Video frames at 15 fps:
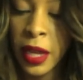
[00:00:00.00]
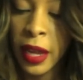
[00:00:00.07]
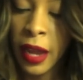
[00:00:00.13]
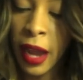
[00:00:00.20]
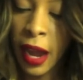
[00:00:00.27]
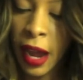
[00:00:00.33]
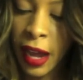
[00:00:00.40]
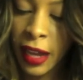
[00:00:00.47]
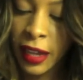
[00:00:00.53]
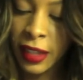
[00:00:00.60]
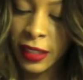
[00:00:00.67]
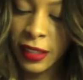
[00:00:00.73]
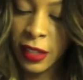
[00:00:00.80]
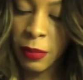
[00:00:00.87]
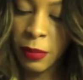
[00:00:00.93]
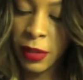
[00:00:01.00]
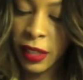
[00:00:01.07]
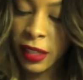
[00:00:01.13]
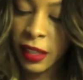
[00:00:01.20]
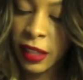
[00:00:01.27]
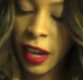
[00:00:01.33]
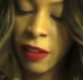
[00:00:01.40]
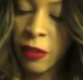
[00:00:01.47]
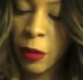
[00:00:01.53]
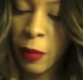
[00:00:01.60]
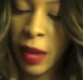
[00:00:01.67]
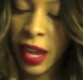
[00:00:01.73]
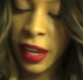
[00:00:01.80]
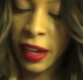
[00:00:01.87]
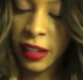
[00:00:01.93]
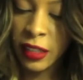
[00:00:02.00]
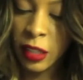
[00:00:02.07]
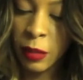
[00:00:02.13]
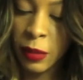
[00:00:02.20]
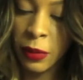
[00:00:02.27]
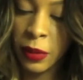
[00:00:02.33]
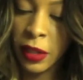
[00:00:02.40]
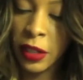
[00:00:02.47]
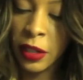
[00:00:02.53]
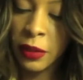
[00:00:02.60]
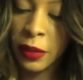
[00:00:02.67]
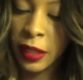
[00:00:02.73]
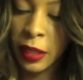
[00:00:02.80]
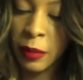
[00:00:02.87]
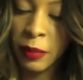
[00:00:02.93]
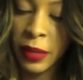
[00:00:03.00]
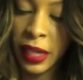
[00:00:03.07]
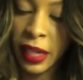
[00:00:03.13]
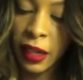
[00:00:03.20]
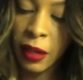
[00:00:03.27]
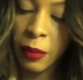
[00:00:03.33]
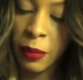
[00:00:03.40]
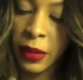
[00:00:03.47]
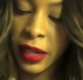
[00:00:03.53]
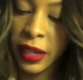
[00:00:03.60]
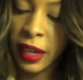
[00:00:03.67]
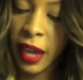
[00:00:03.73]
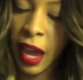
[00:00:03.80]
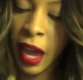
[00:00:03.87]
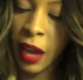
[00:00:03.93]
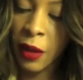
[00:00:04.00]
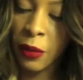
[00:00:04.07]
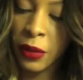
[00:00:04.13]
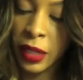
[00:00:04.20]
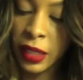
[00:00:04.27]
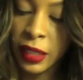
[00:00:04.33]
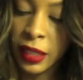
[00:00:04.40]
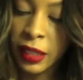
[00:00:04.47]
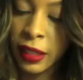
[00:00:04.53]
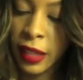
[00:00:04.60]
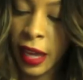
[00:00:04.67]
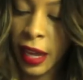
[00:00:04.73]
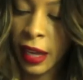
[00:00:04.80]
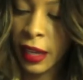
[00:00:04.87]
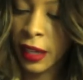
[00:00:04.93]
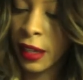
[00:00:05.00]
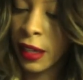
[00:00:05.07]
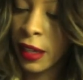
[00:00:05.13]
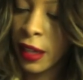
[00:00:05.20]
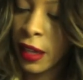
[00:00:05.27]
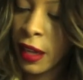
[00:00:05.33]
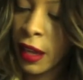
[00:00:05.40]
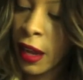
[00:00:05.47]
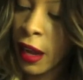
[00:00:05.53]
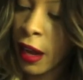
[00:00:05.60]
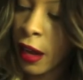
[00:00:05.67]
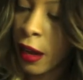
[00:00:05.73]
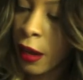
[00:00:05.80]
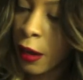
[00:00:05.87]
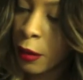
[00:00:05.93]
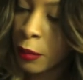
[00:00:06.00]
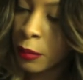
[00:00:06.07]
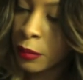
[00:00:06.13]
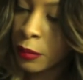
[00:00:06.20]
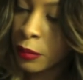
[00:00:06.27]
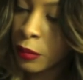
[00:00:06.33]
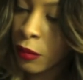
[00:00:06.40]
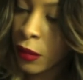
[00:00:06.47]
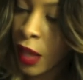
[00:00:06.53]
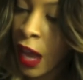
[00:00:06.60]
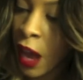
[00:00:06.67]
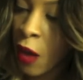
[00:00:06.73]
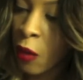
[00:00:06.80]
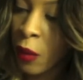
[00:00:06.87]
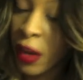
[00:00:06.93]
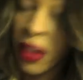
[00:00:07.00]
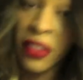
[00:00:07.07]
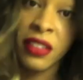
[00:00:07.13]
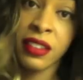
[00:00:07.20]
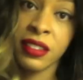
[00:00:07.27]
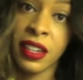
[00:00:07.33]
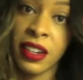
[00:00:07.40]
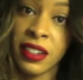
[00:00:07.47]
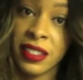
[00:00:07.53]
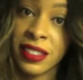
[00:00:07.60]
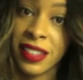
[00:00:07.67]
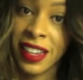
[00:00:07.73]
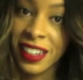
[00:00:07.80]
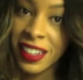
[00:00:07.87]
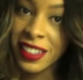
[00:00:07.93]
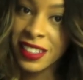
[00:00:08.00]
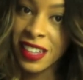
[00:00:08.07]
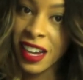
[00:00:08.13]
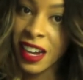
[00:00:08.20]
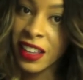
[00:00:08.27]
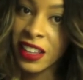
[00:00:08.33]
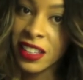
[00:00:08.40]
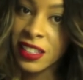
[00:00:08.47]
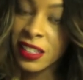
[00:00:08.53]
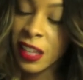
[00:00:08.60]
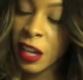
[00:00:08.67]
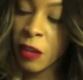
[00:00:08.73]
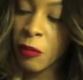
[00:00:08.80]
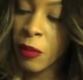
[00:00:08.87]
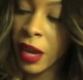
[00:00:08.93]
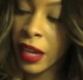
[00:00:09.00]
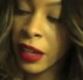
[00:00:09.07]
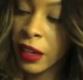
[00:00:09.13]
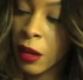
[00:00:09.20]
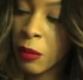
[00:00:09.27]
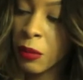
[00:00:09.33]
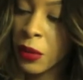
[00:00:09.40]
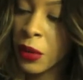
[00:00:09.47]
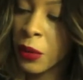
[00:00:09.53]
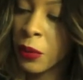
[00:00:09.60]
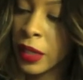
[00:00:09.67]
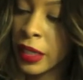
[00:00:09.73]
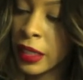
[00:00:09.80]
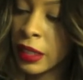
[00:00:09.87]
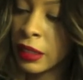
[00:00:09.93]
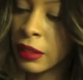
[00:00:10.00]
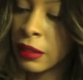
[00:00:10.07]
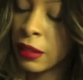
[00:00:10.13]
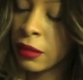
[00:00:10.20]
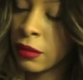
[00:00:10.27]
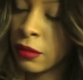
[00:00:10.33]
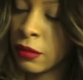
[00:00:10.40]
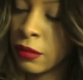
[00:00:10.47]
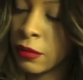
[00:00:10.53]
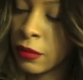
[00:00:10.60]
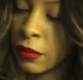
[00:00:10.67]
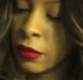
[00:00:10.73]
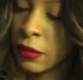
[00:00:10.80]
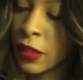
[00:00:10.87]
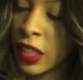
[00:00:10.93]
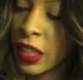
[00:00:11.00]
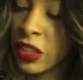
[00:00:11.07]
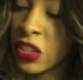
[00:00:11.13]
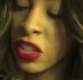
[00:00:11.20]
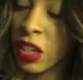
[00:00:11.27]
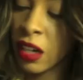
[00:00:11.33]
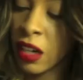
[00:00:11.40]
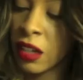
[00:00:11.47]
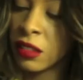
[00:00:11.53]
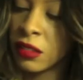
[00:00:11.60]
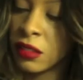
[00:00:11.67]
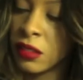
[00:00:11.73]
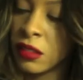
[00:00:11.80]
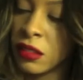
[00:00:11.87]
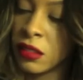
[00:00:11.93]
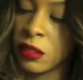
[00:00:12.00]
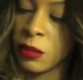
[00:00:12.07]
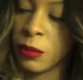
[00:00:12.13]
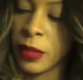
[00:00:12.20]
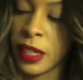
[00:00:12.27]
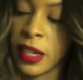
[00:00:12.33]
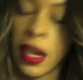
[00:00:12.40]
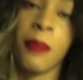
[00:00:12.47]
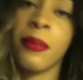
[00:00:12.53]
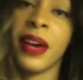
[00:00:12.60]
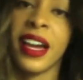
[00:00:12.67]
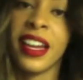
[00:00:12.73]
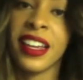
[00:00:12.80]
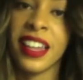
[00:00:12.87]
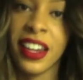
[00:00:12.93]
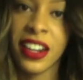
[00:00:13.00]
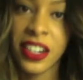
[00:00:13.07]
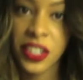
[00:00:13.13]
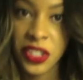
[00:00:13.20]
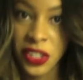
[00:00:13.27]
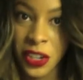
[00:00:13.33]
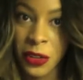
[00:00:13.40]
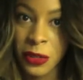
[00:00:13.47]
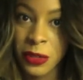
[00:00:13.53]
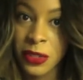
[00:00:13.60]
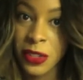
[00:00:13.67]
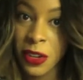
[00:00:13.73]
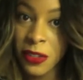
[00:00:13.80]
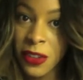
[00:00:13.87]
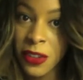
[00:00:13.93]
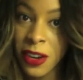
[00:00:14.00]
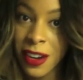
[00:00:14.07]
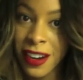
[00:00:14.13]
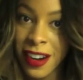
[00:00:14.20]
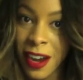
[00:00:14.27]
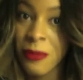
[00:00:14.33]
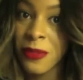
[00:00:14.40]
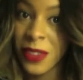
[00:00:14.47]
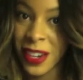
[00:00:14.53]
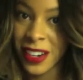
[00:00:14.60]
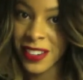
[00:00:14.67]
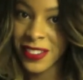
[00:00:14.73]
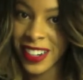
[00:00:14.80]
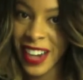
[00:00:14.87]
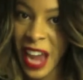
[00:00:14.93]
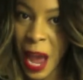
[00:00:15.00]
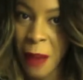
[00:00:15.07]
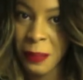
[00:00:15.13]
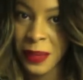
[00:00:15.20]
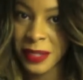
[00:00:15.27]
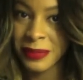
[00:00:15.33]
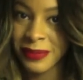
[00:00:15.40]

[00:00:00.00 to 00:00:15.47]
I typically like for my hair to be really, really big, but I really like um, how well this hair is taking dye. That's like my number one concern when I'm buying hair. So, so far, I'm very, very happy.